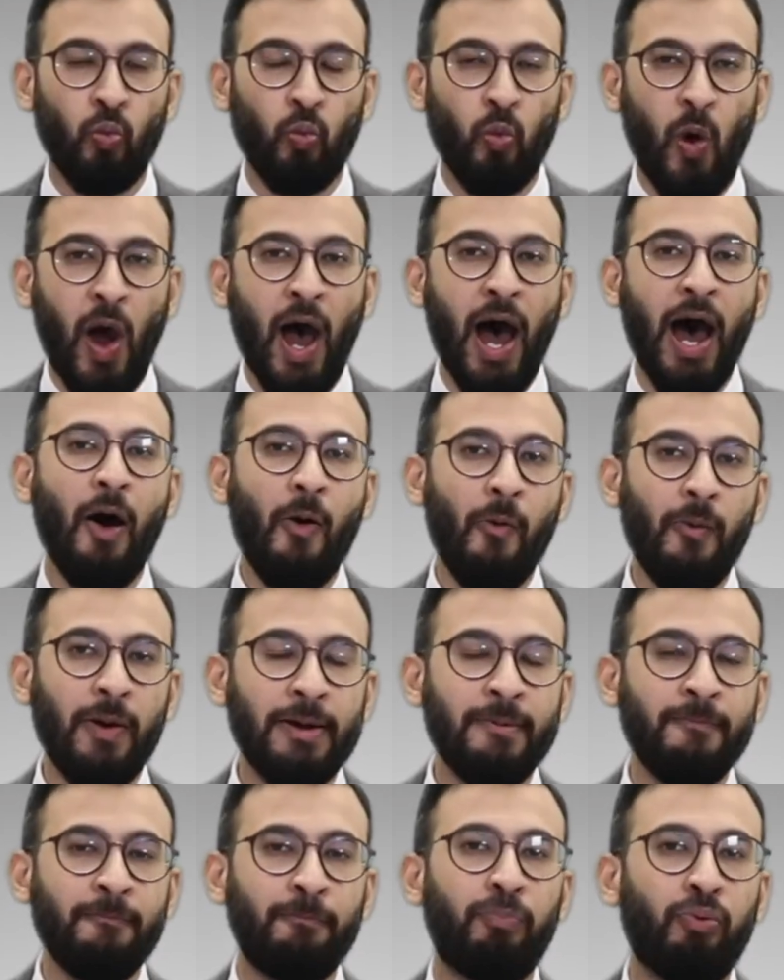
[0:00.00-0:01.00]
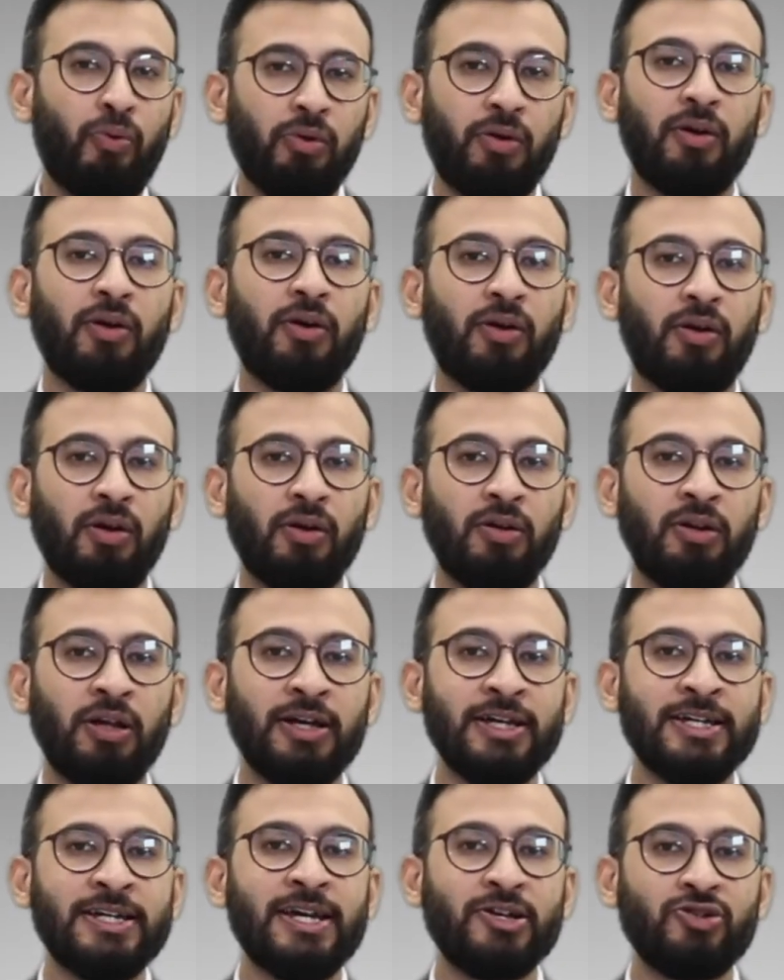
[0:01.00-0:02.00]
How important the
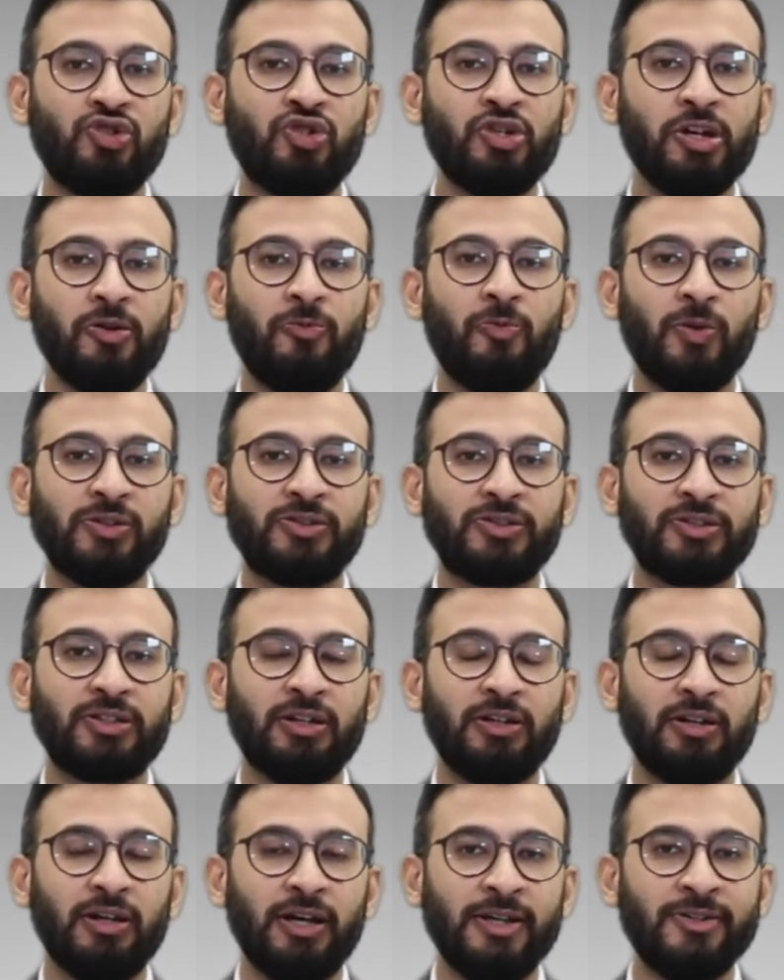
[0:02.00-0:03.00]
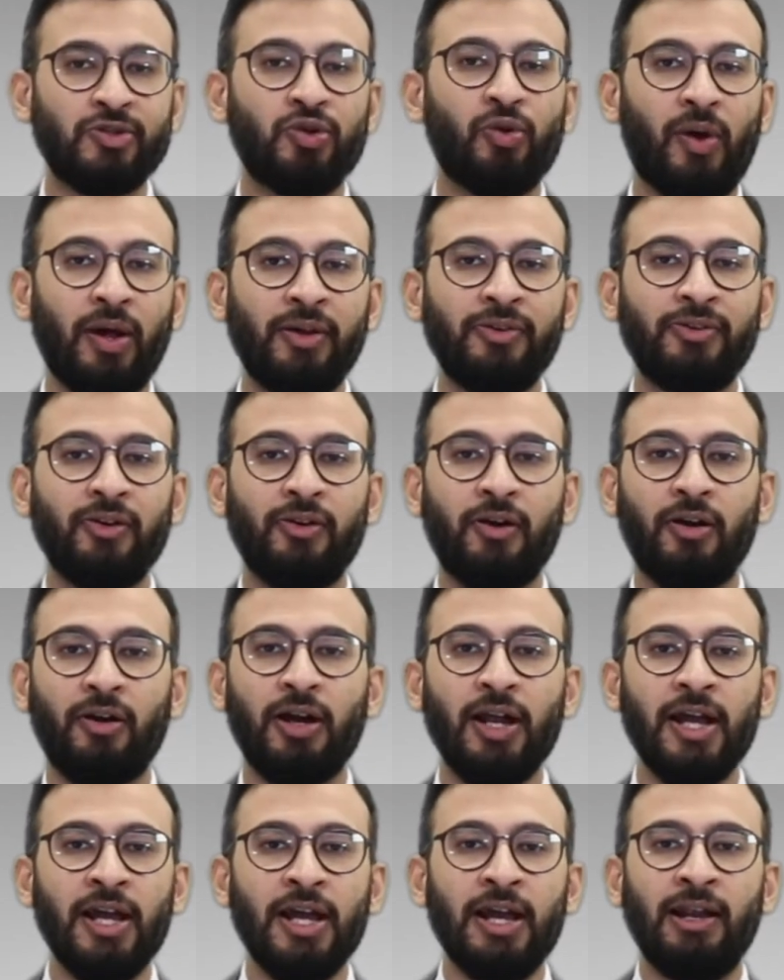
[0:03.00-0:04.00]
ESG risk is to consider.
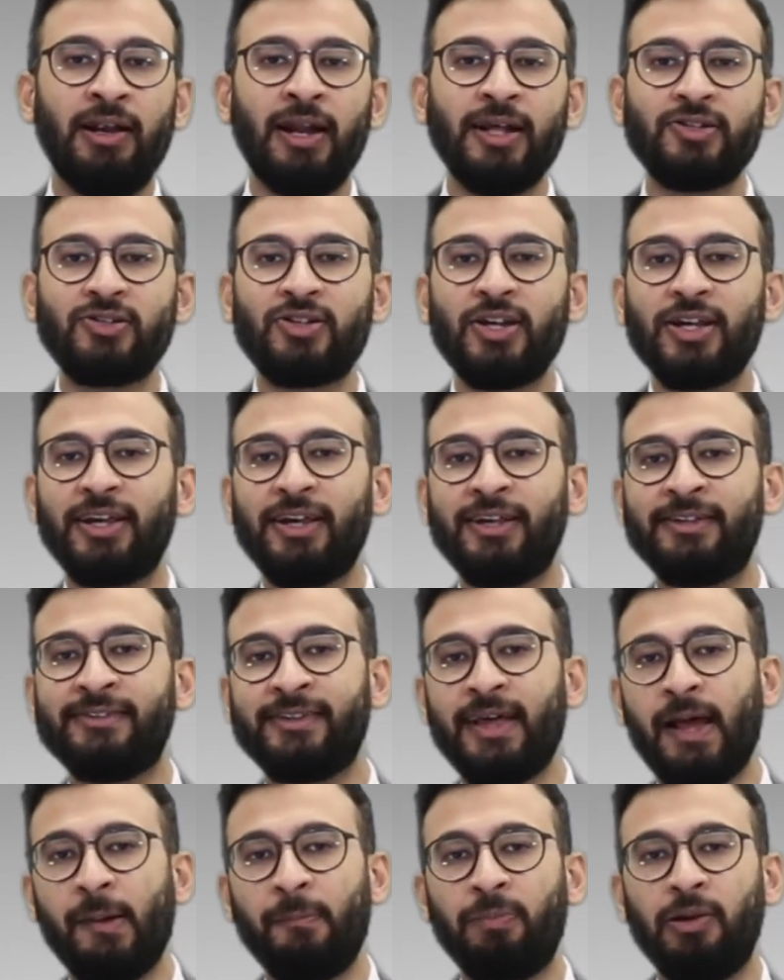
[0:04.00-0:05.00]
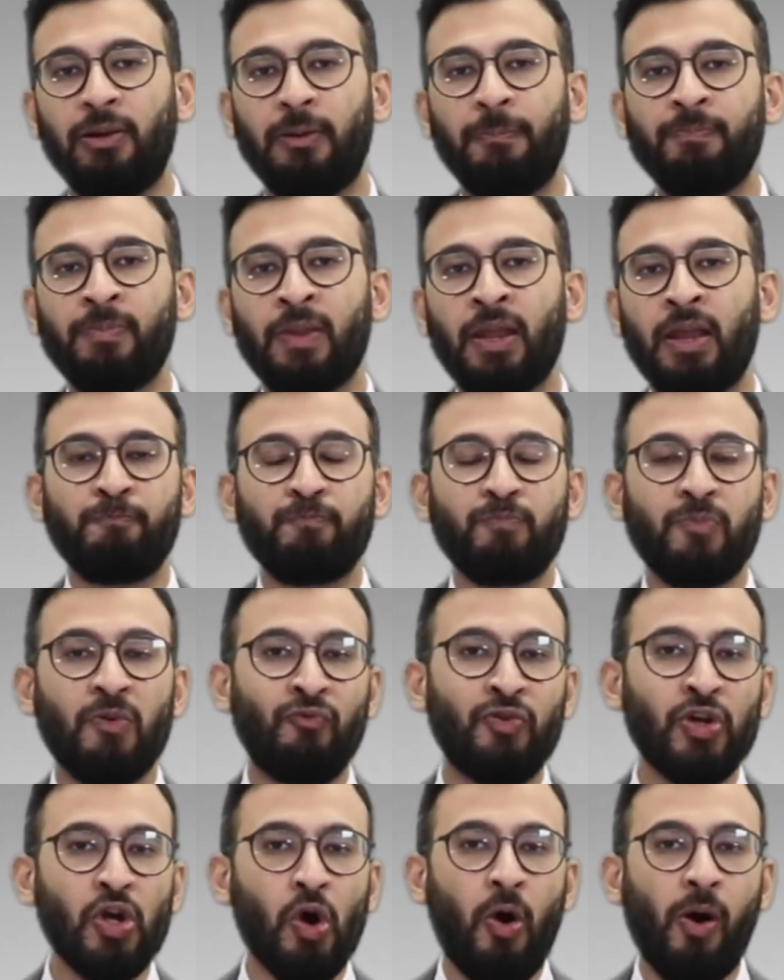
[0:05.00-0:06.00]
Let's take example.
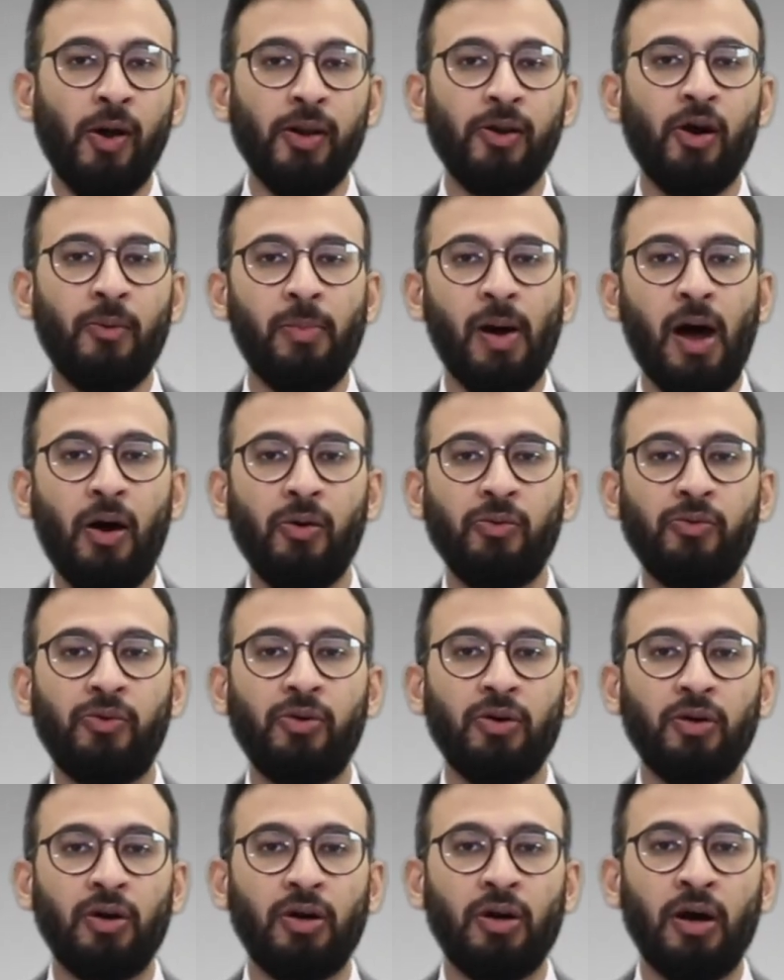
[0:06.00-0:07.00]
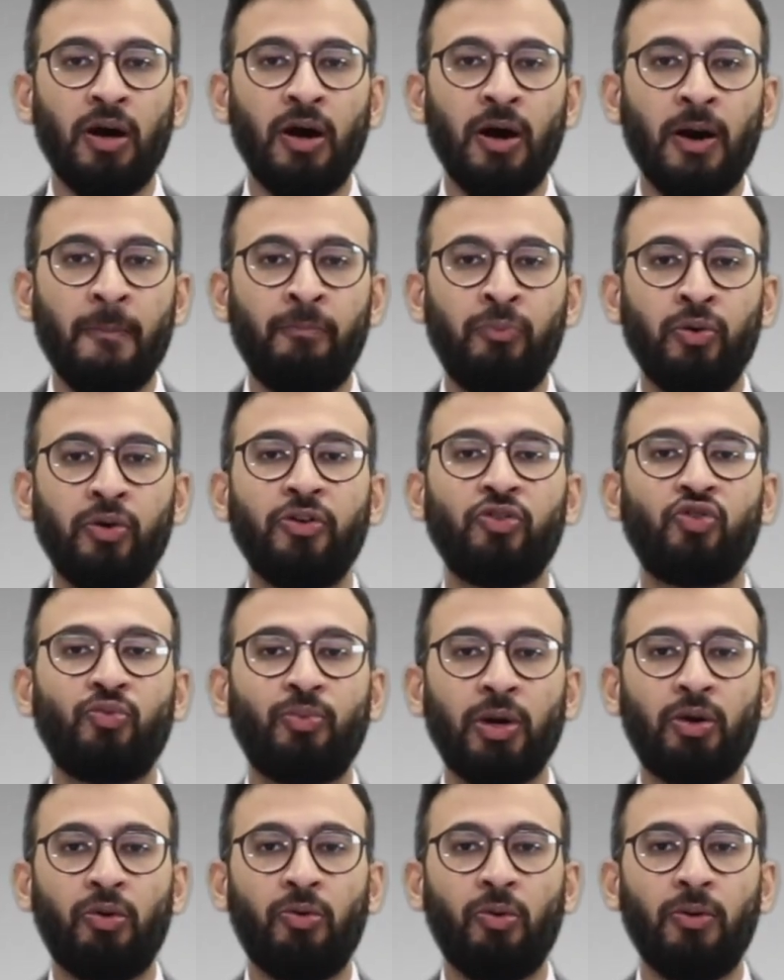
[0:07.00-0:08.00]
We all know about British
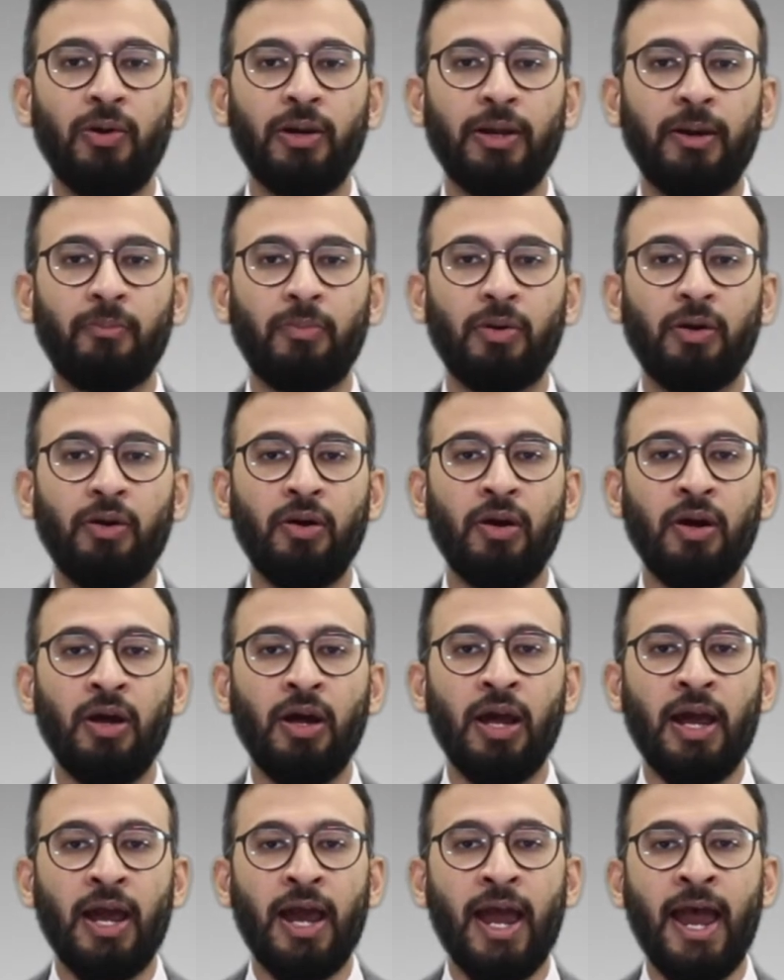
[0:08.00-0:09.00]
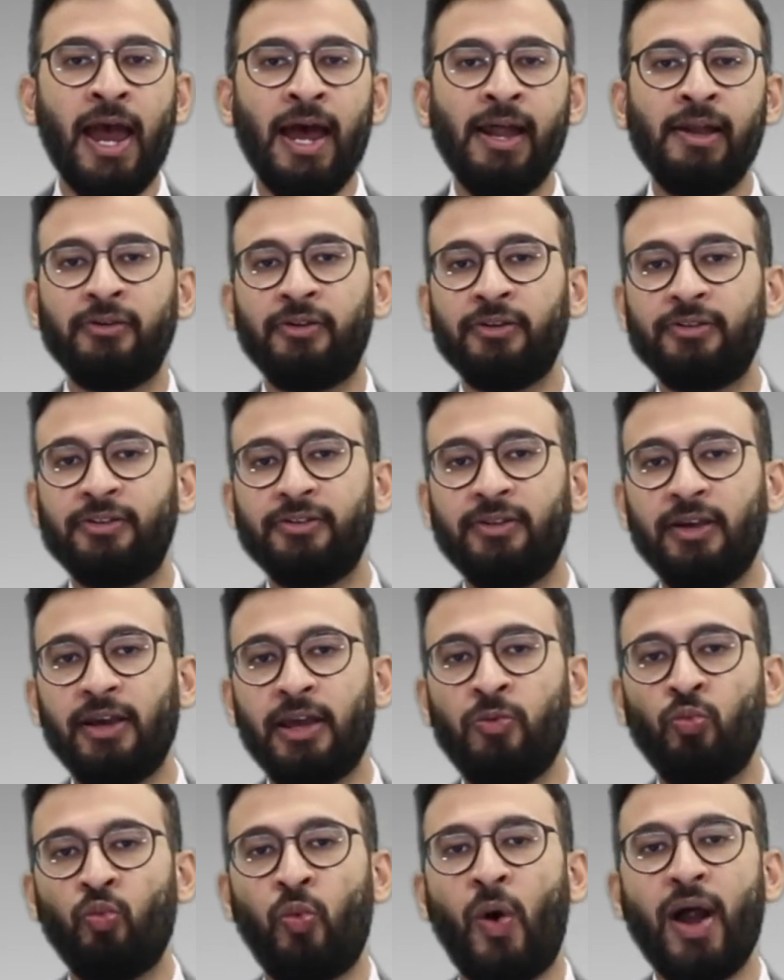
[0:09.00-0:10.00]
Petroleum, and this is an
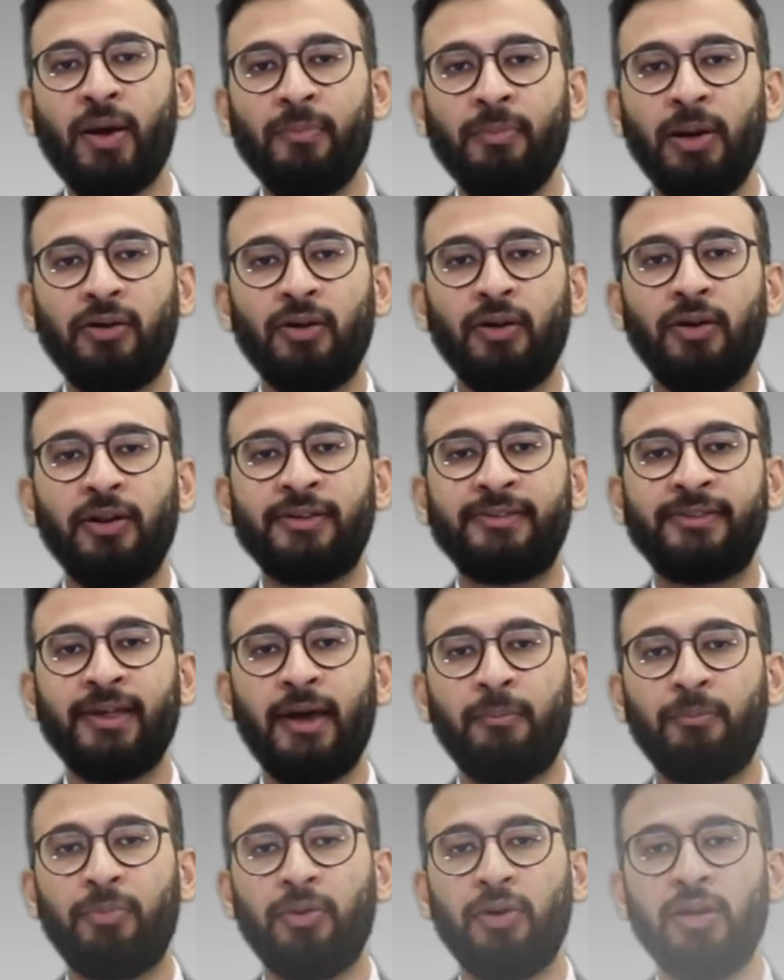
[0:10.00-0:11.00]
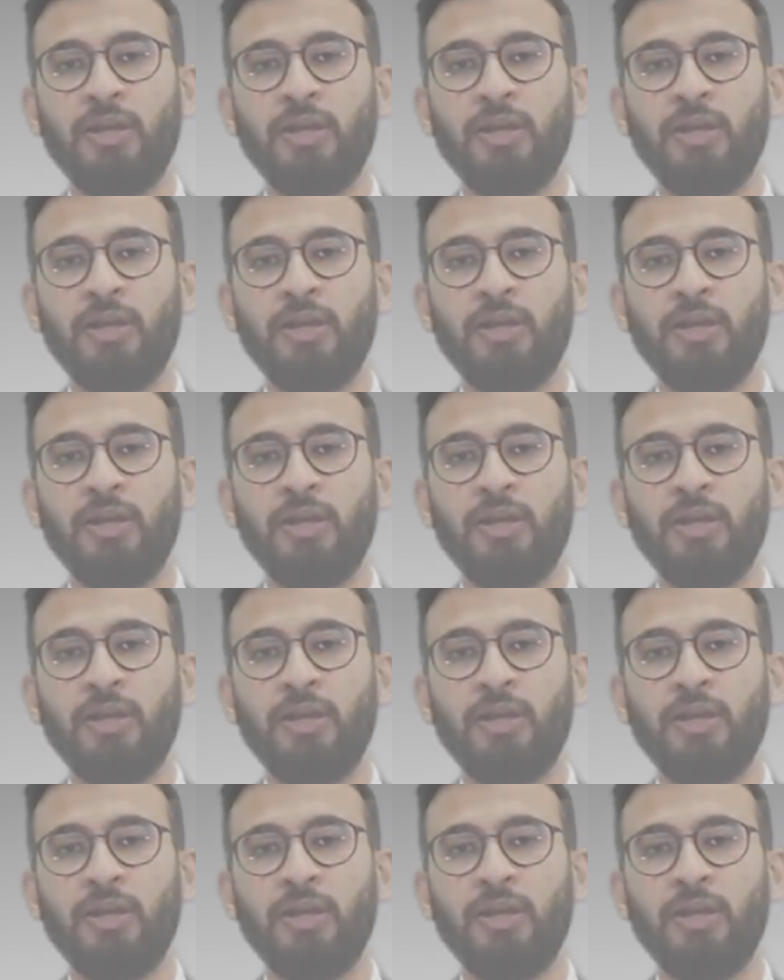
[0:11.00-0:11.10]
environmental example.